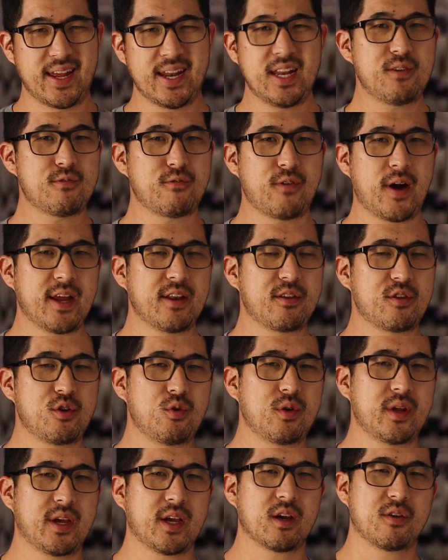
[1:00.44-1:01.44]
that any
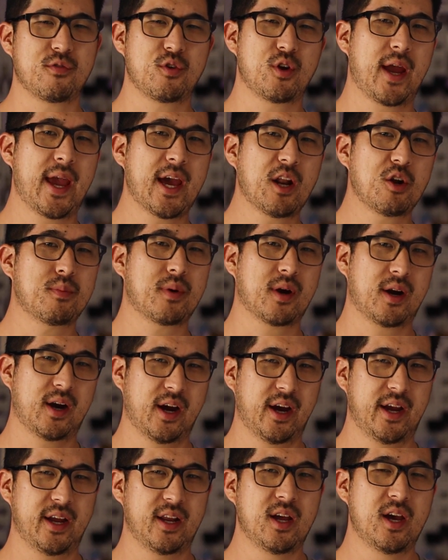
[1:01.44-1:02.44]
fine-tuning of your handlebar
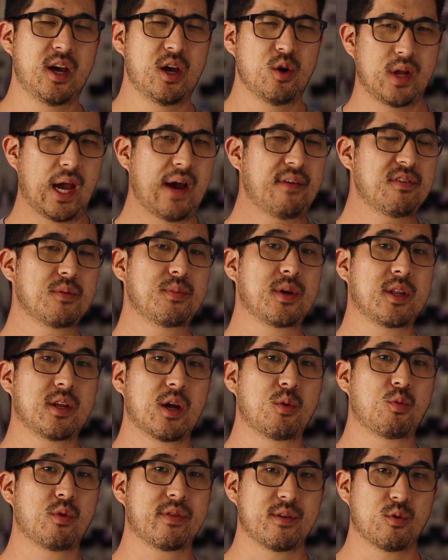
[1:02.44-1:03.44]
height would have to be
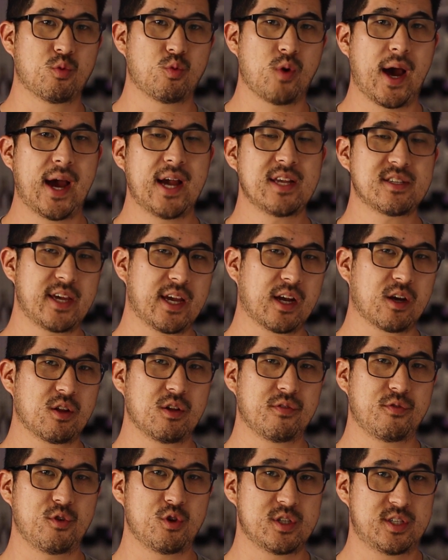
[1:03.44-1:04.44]
done with the rise
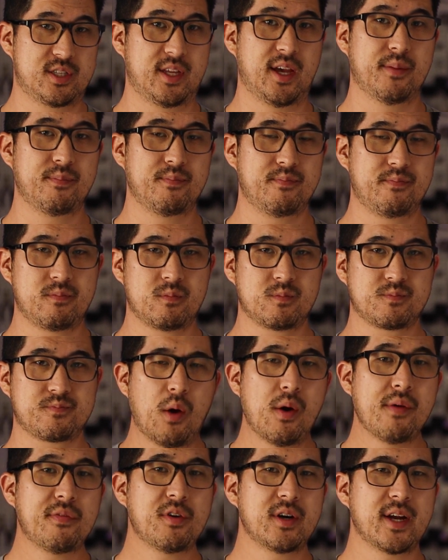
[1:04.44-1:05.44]
angle of your stem.
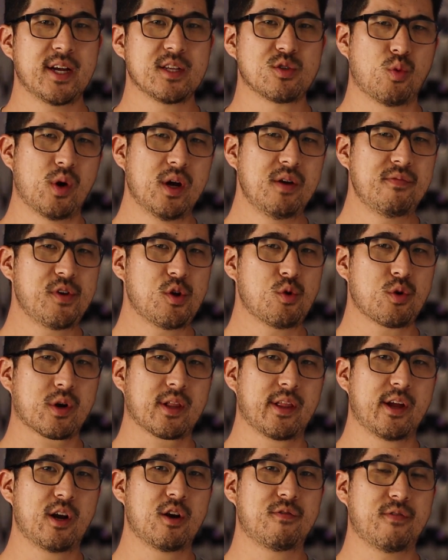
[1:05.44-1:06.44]
However, as one viewer
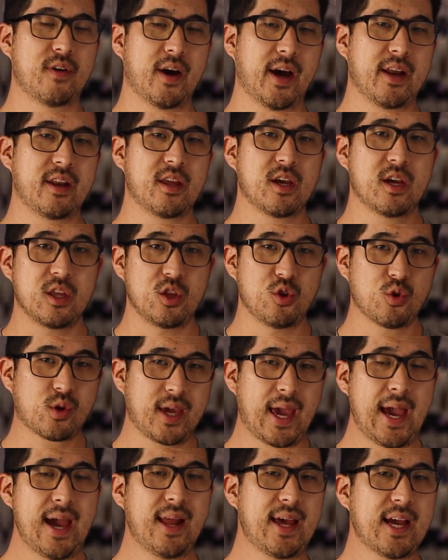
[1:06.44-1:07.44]
clarified, you
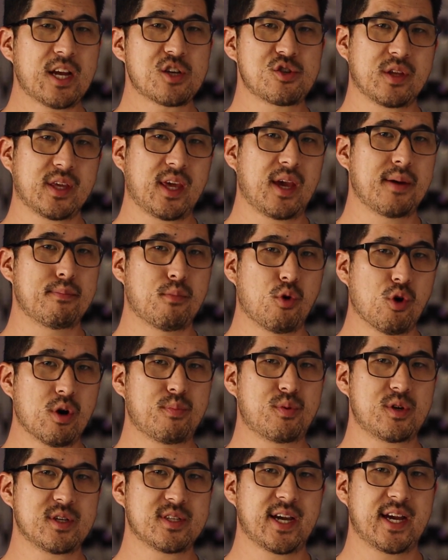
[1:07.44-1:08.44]
can actually get
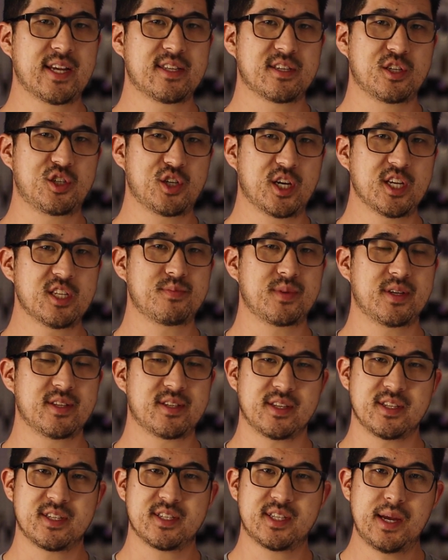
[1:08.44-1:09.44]
more precise
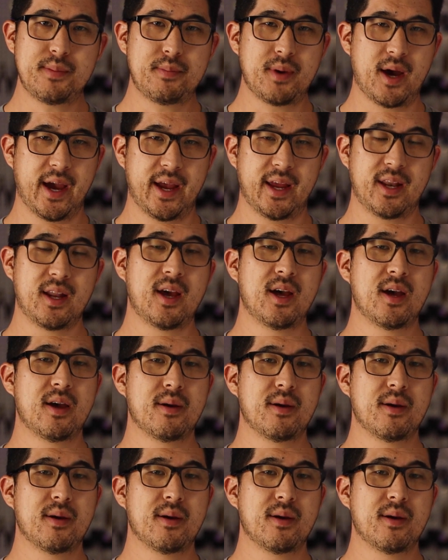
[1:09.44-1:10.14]
adjustments in stem height